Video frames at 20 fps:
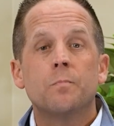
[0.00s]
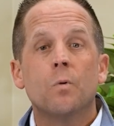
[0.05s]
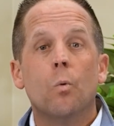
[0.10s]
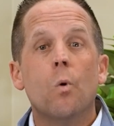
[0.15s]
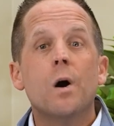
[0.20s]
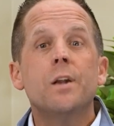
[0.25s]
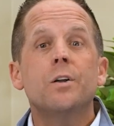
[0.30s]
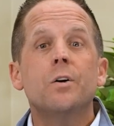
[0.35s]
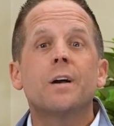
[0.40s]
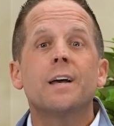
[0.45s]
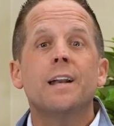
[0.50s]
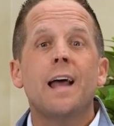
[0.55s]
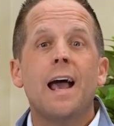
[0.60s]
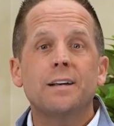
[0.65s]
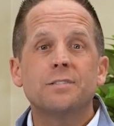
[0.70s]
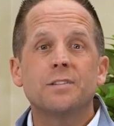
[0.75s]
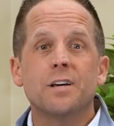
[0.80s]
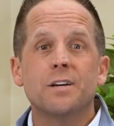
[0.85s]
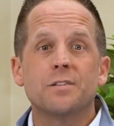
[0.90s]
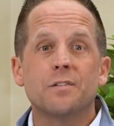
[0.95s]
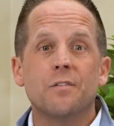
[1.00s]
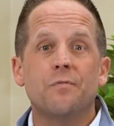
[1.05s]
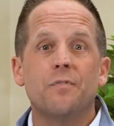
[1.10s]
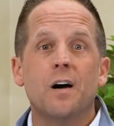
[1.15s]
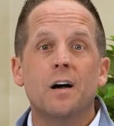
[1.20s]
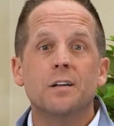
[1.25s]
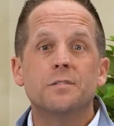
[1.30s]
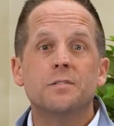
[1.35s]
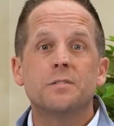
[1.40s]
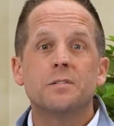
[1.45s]
when you can access the
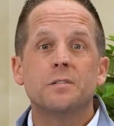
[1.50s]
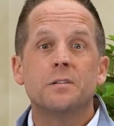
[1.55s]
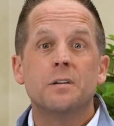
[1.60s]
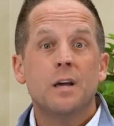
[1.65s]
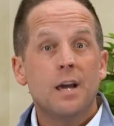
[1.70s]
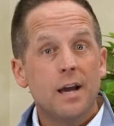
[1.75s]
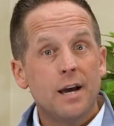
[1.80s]
funds,